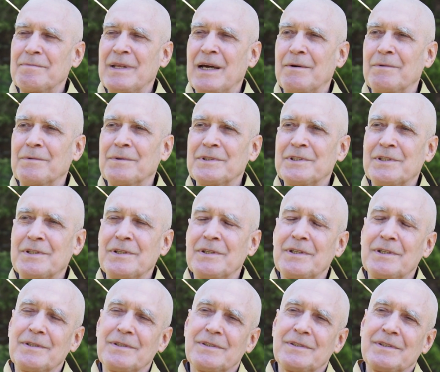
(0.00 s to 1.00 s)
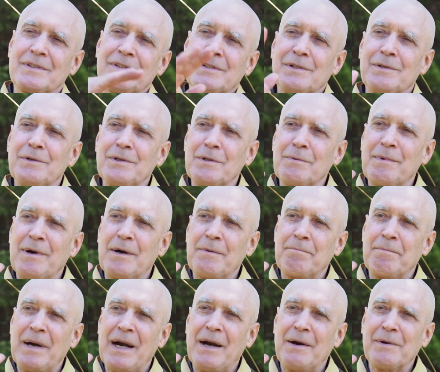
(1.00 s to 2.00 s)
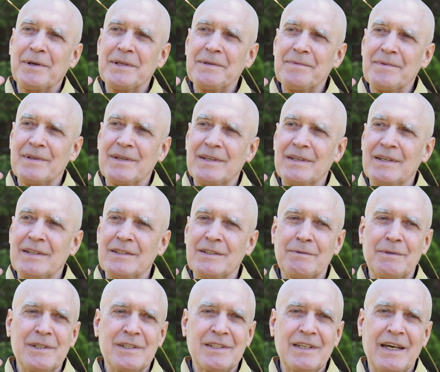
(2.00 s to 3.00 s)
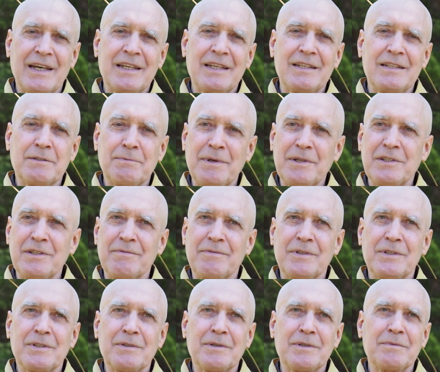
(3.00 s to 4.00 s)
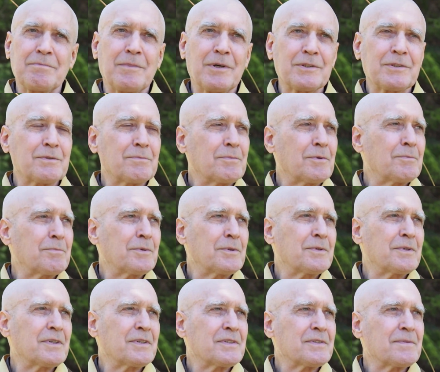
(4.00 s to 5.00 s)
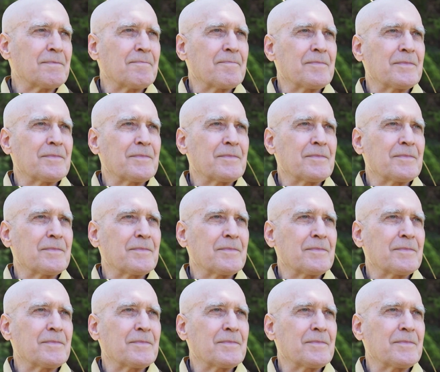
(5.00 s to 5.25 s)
Now, what's cool about bowing and you're reciting, especially if you're doing multiple Buddhas,